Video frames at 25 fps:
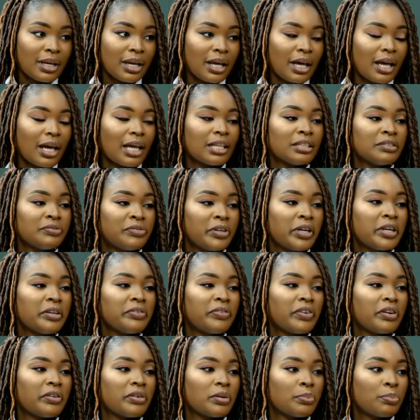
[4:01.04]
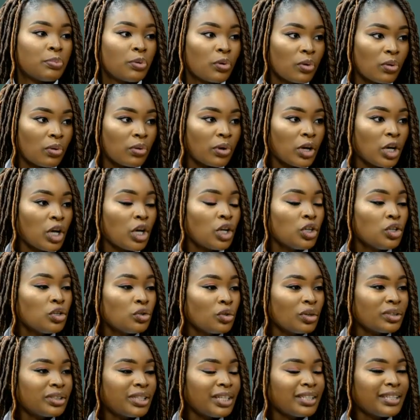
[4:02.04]
and very, very poor. You know,
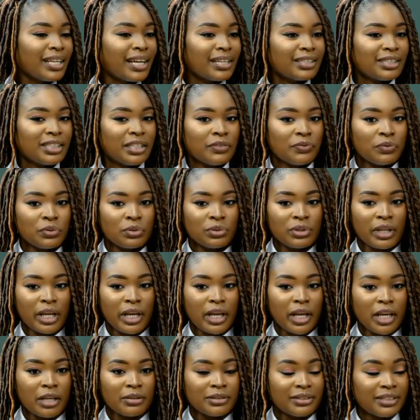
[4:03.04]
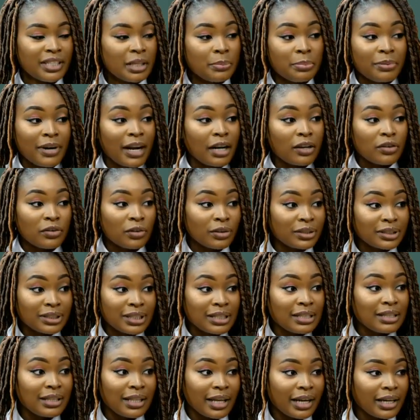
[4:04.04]
say that's even a zebra
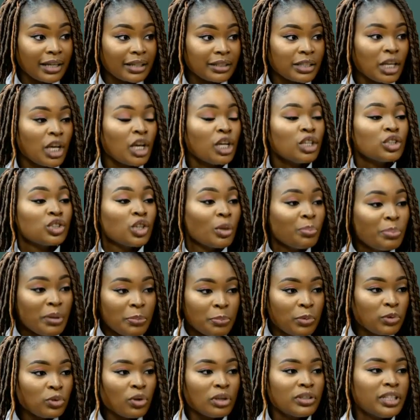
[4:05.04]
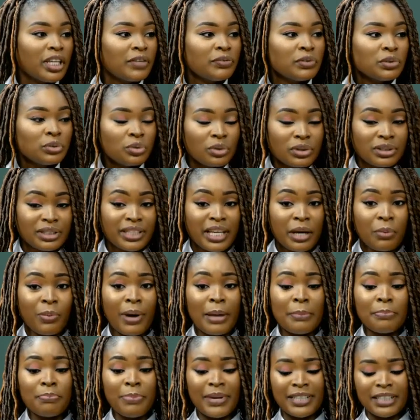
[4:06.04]
crossing line. Some people, not they even know, say, when
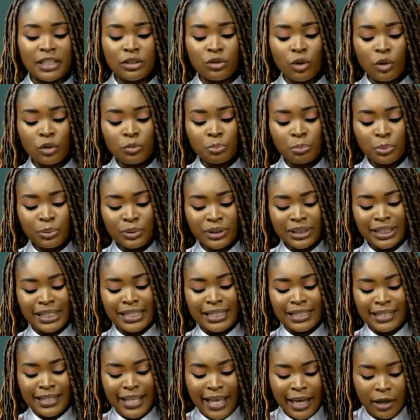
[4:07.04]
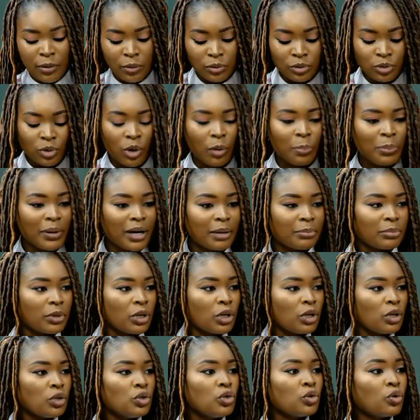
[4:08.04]
person don't put his leg on top arm,
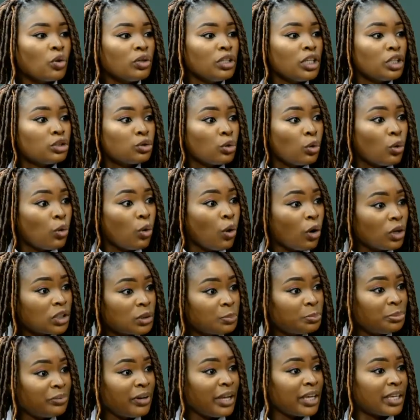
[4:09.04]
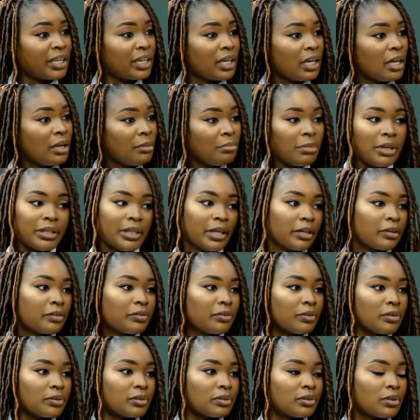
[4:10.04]
you're going to need to hold brake, make them
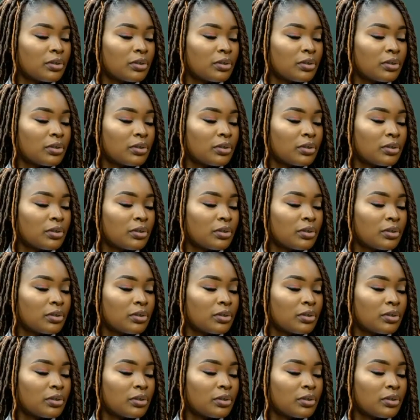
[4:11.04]
cross. Some